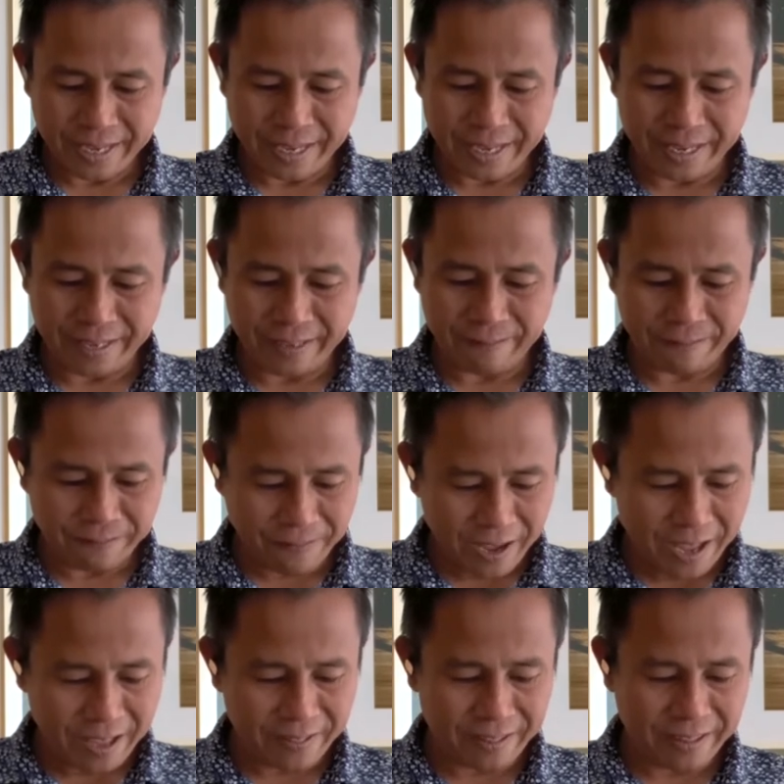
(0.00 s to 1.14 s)
and the
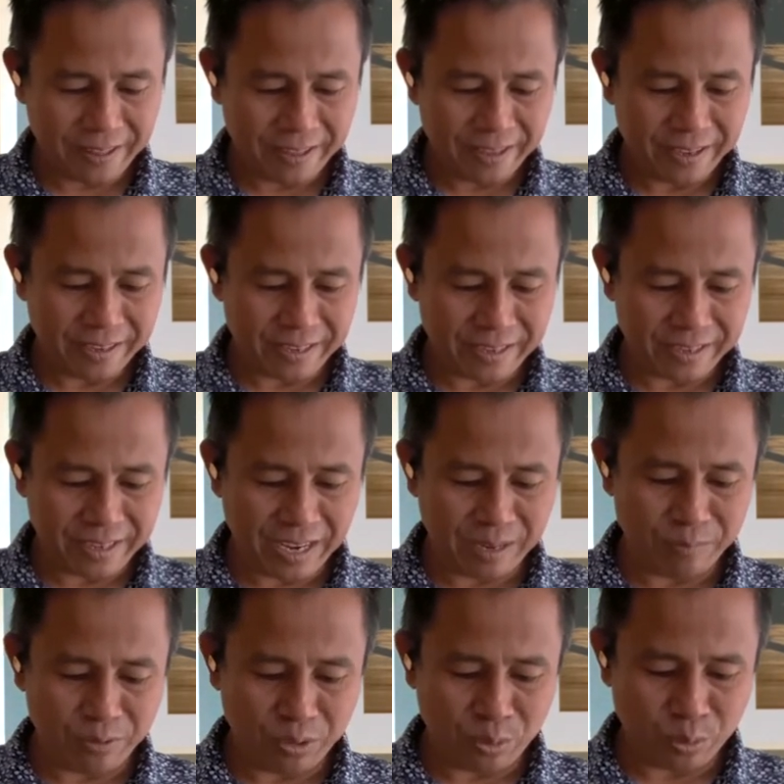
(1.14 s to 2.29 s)
faith that
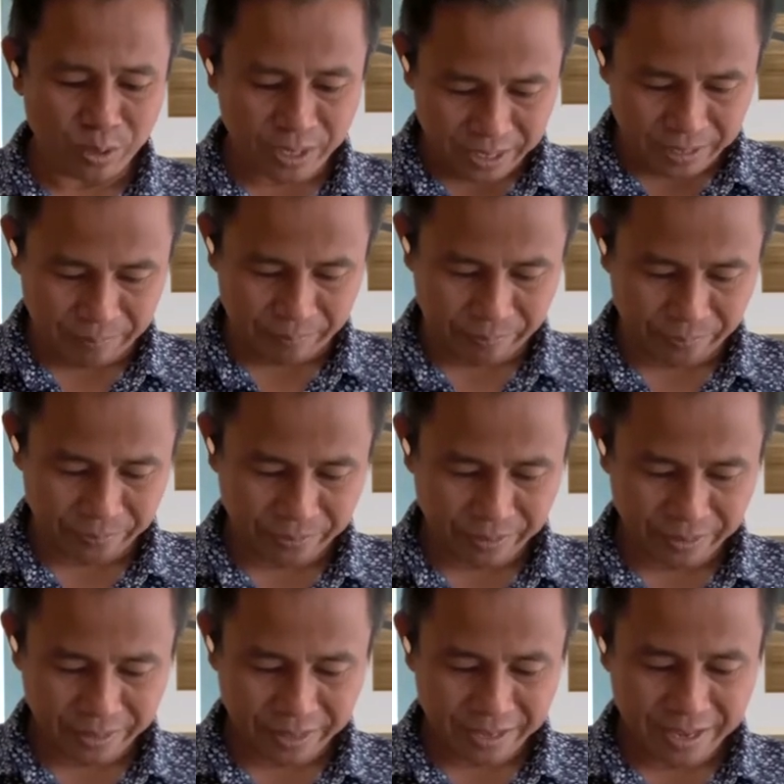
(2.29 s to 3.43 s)
come through him
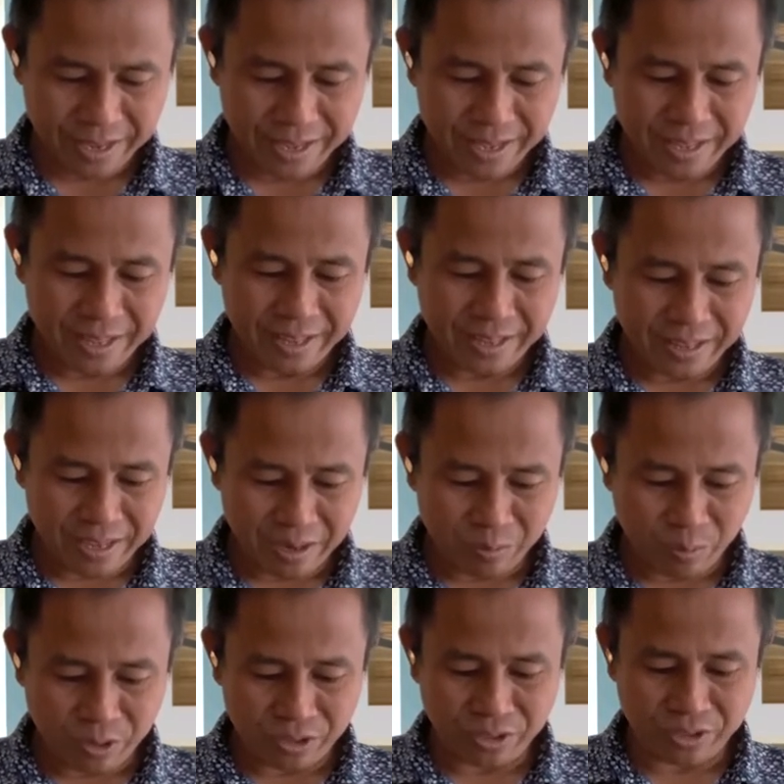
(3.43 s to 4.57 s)
that
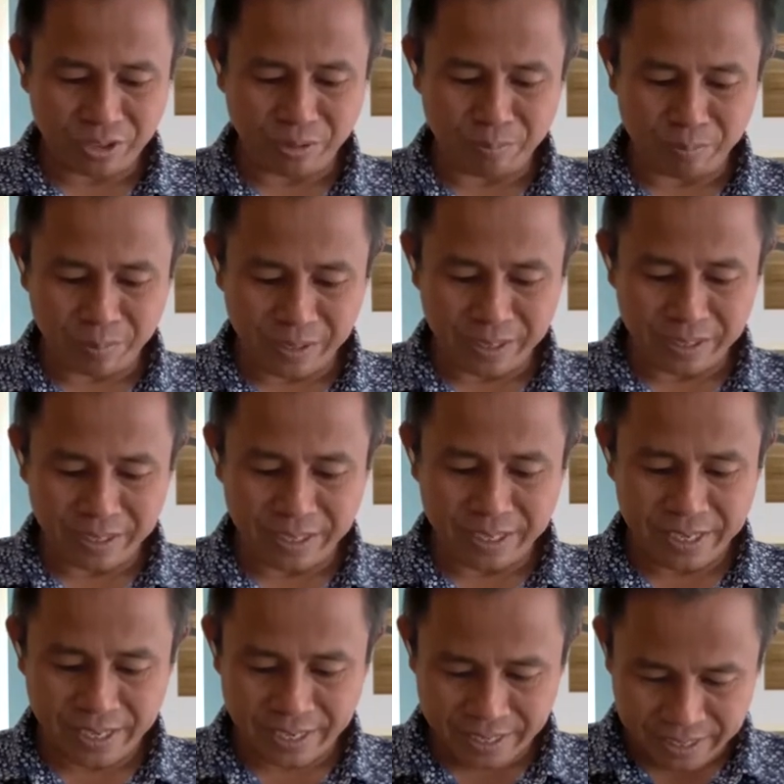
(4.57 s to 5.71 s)
was completely
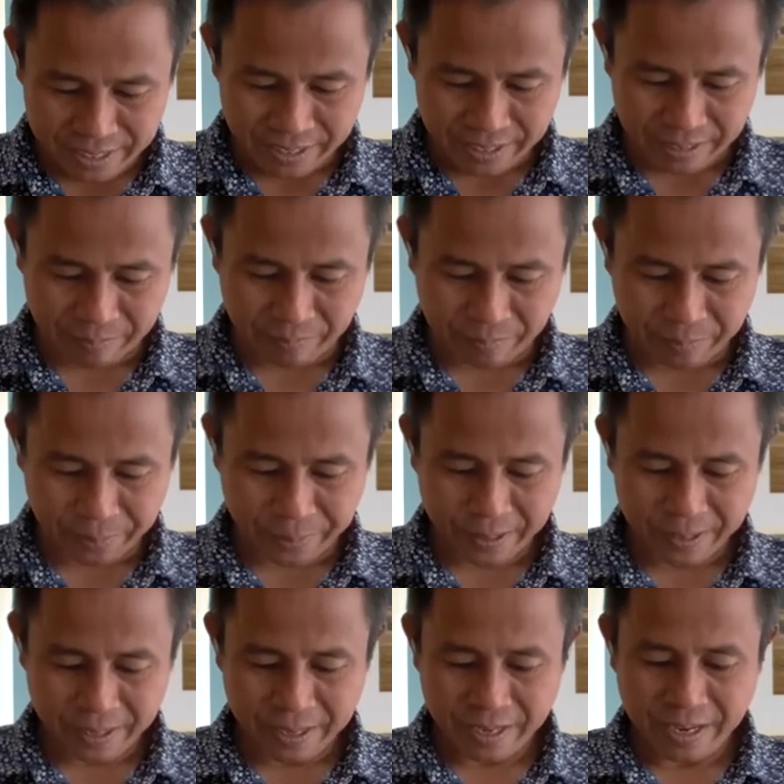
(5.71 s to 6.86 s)
heal him,
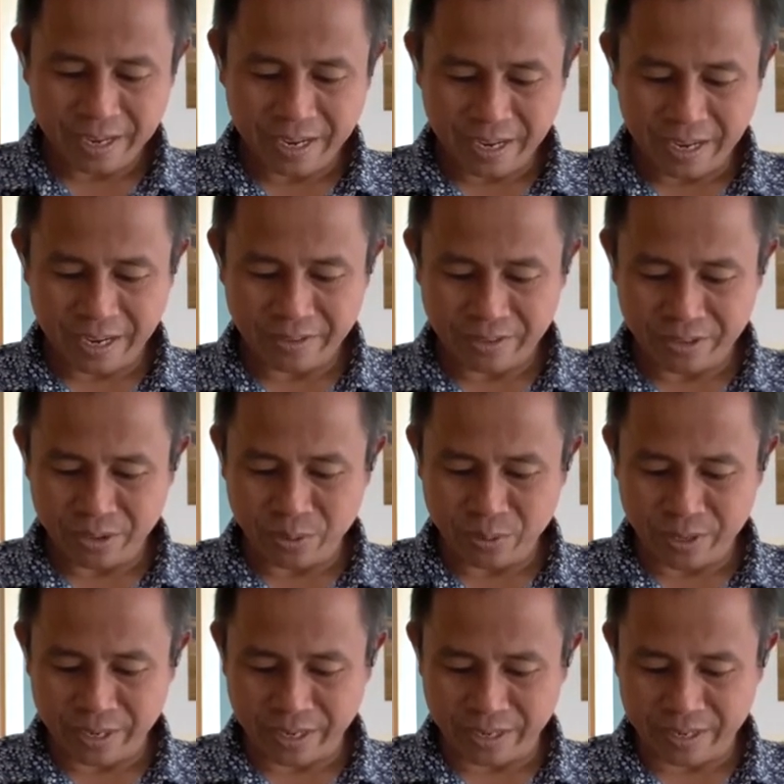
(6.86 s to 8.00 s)
as you
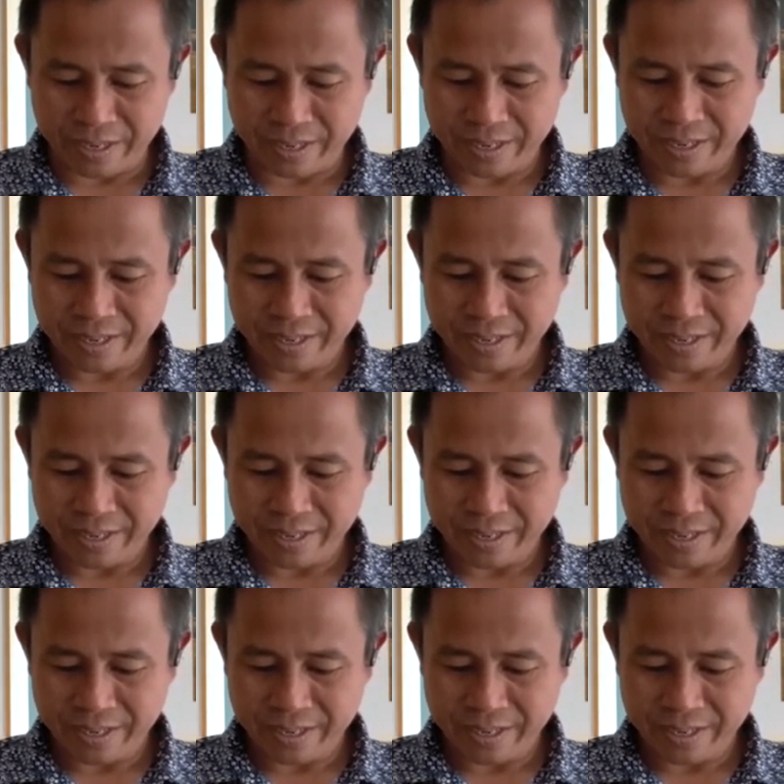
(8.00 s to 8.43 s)
can